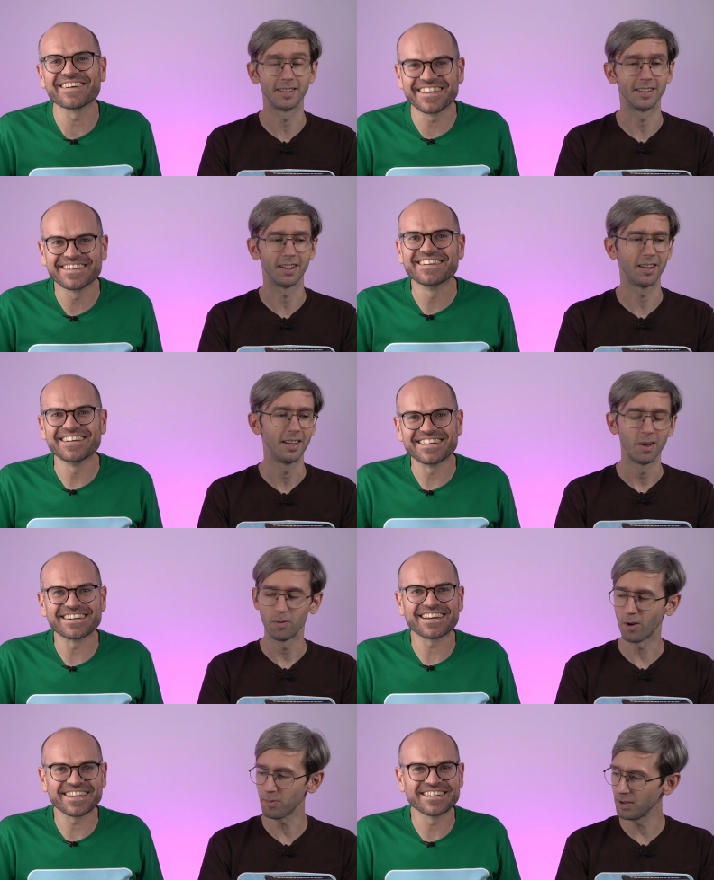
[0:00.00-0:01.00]
Speaker 1: right. it.
Speaker 2: I, okay.
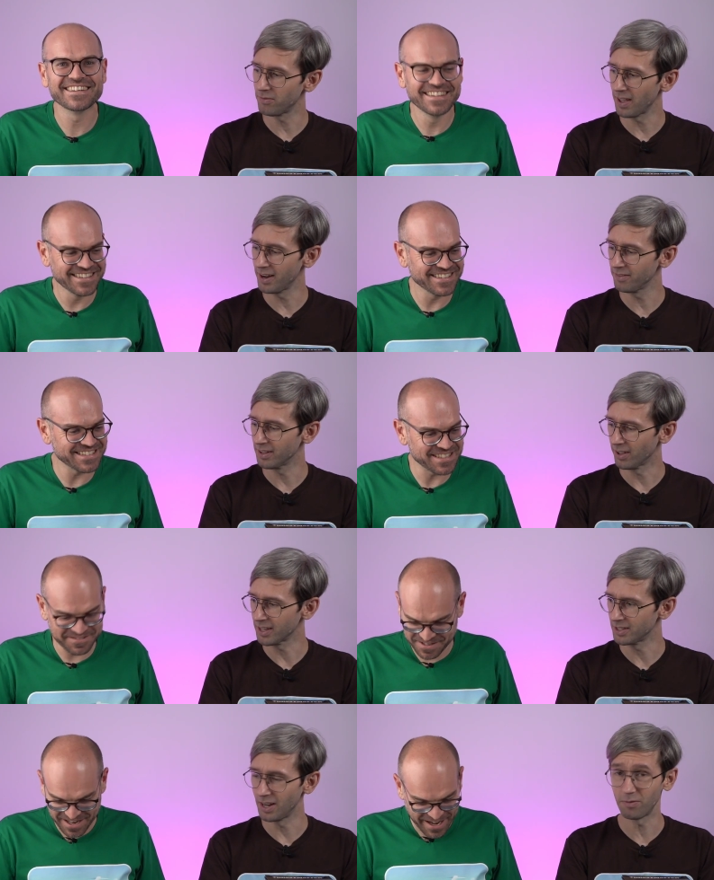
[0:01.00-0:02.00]
Not a big fan of it.
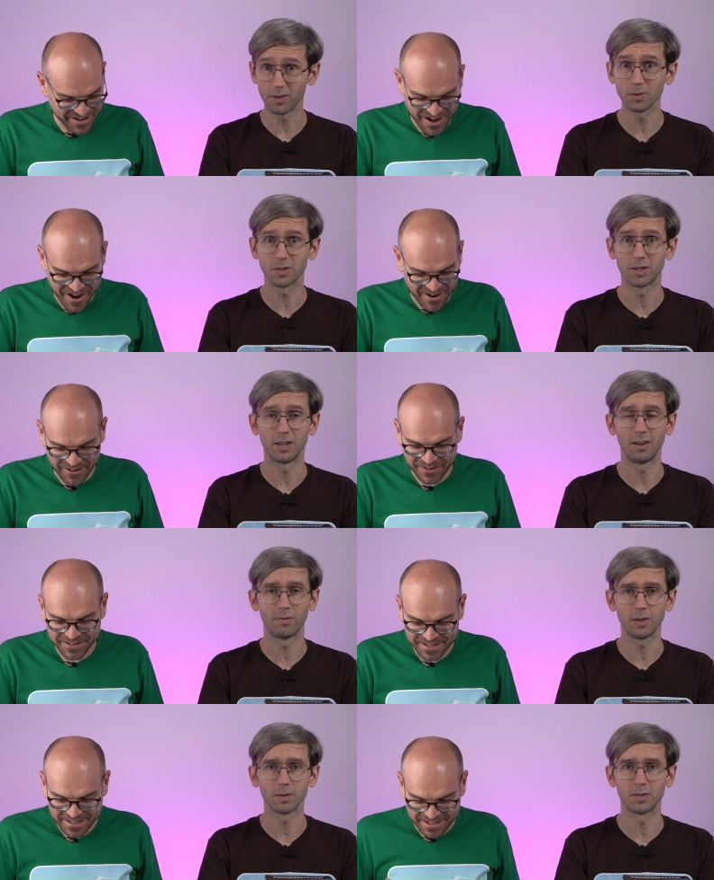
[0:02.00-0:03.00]
Like it, it feels no. it
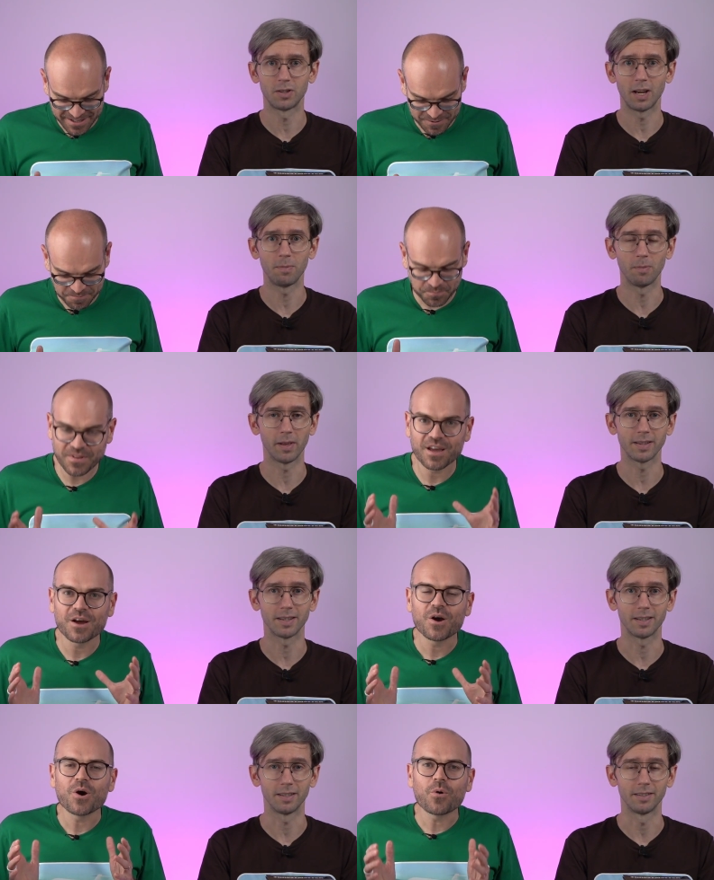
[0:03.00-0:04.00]
feels cheap and
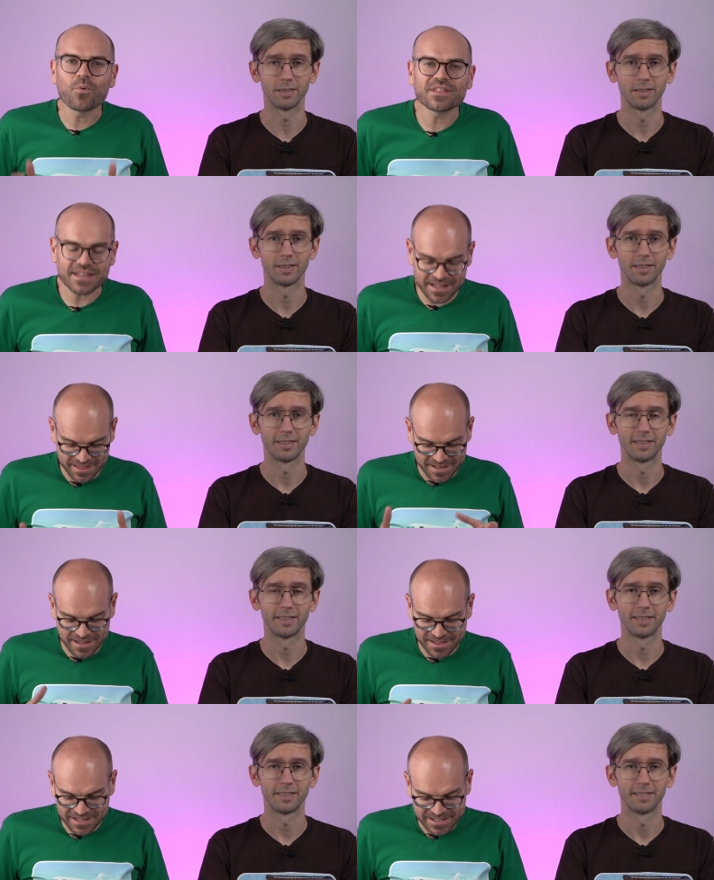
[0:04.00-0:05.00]
plasticky.
Speaker 1: One thing
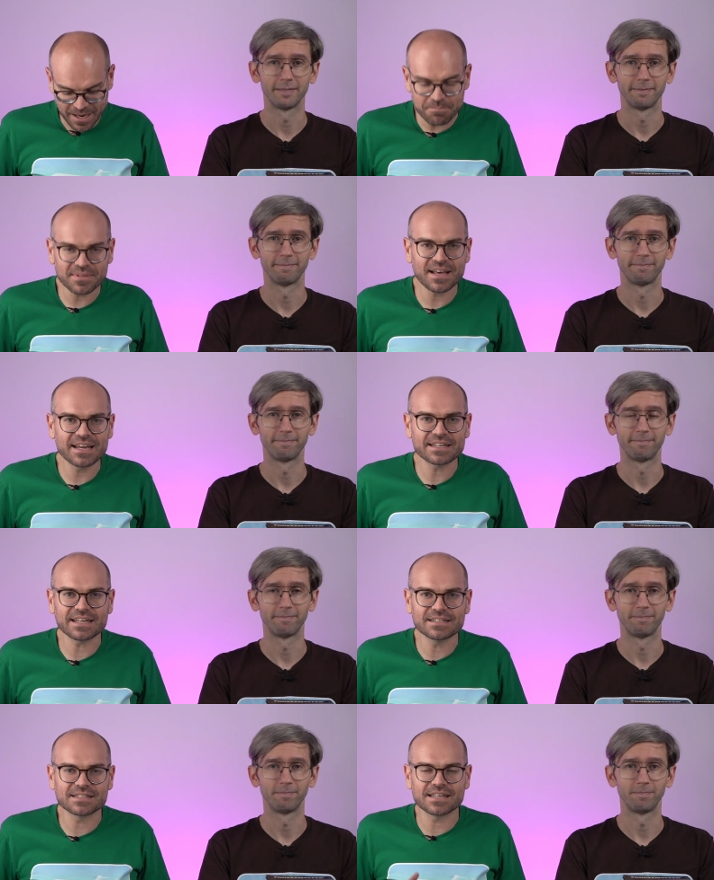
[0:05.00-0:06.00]
the the template
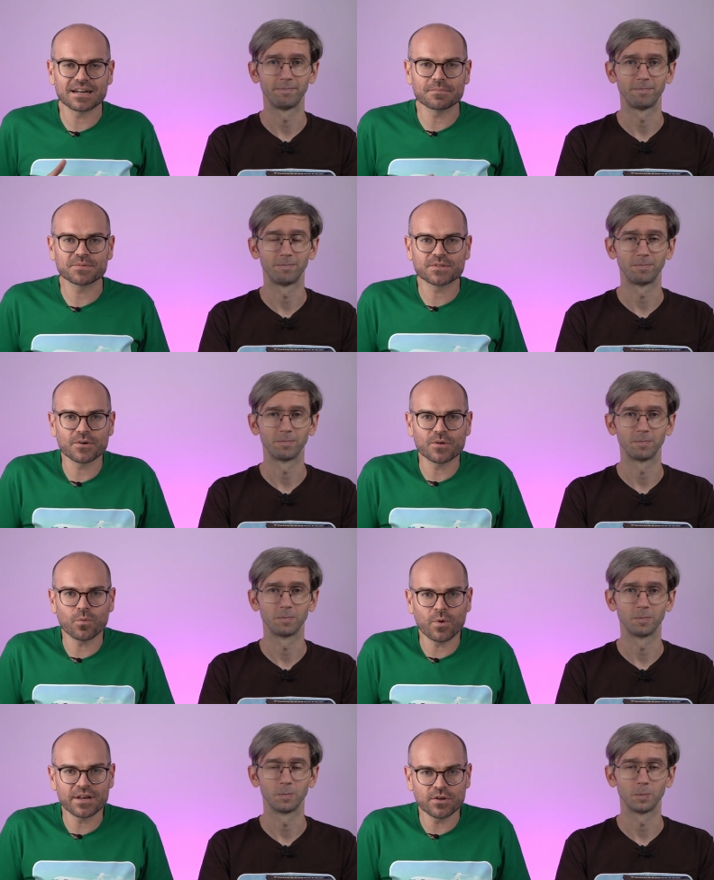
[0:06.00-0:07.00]
is set up so
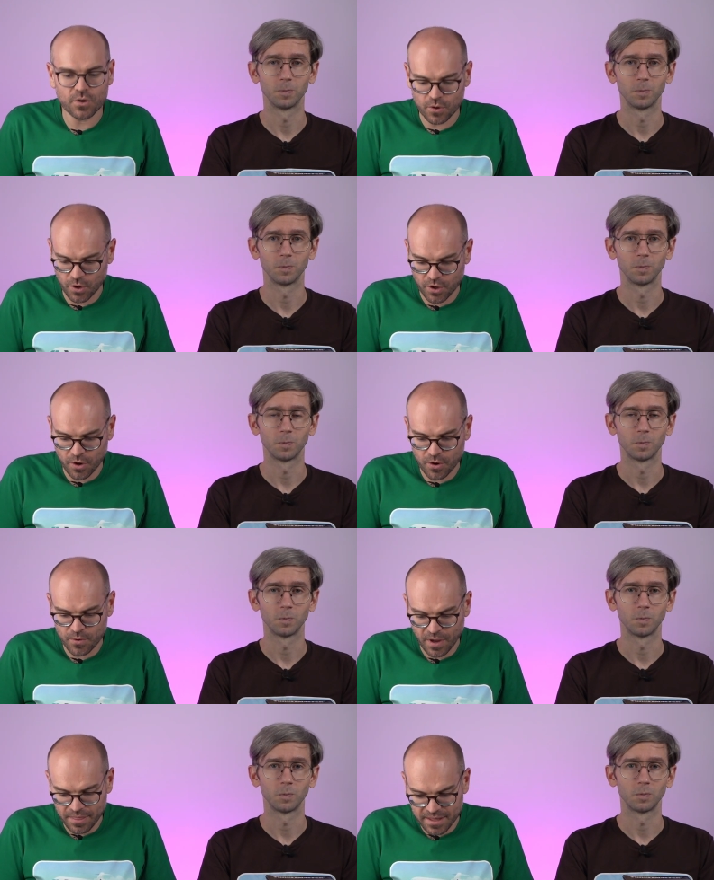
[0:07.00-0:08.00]
that when you
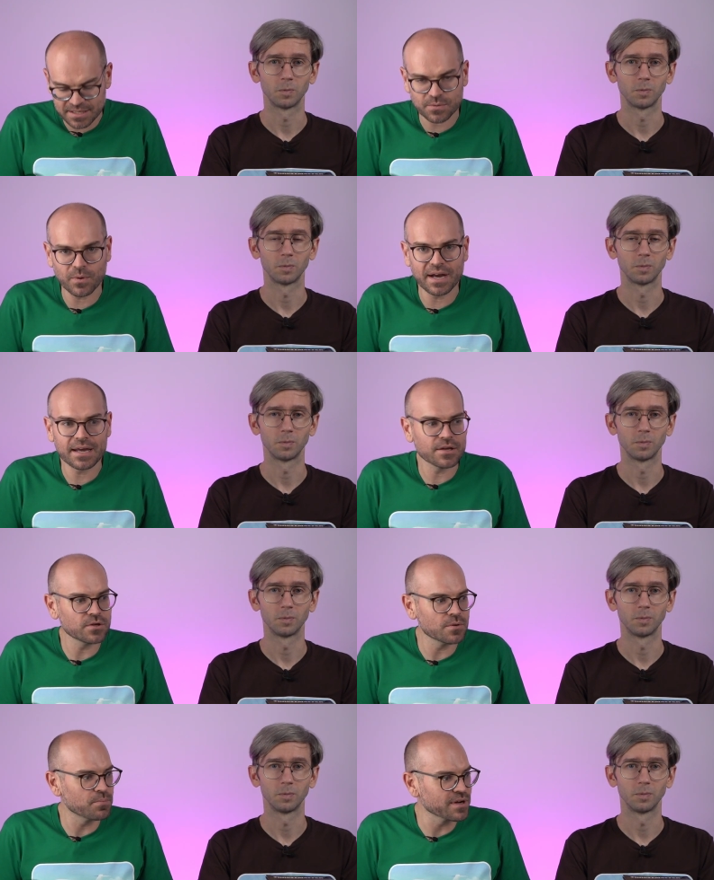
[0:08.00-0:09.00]
go this way,
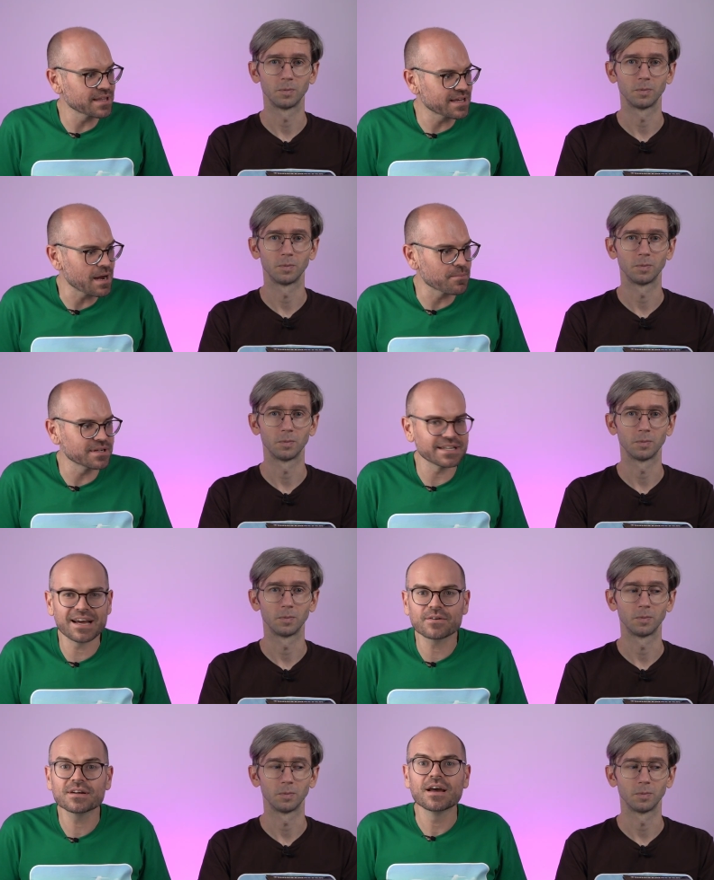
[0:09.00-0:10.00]
you bring the camera down.